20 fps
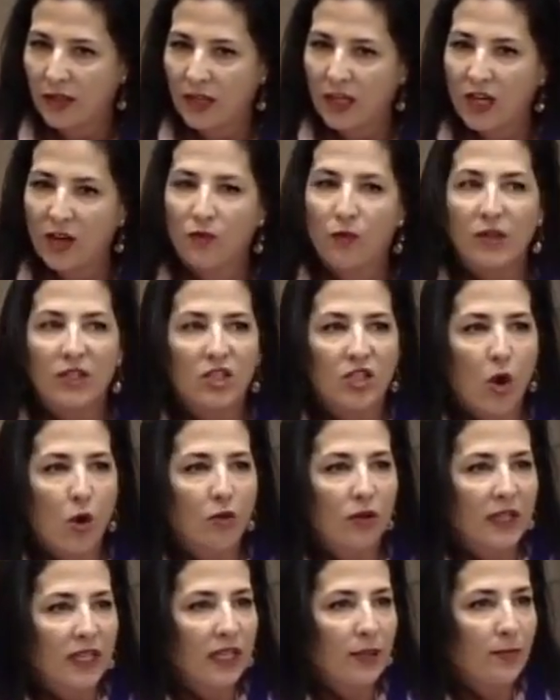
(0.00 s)
If we don't
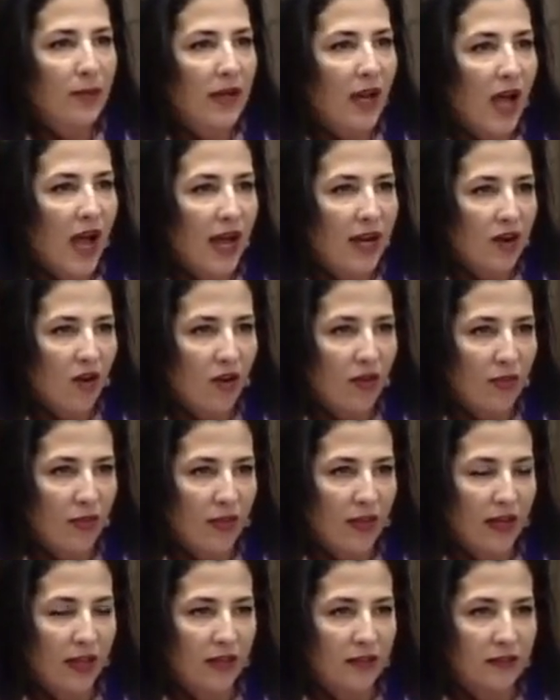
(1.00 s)
keep an eye on
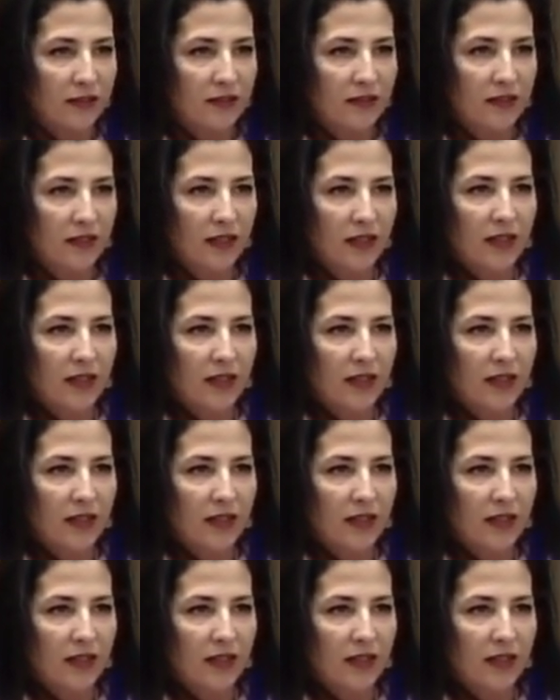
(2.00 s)
things,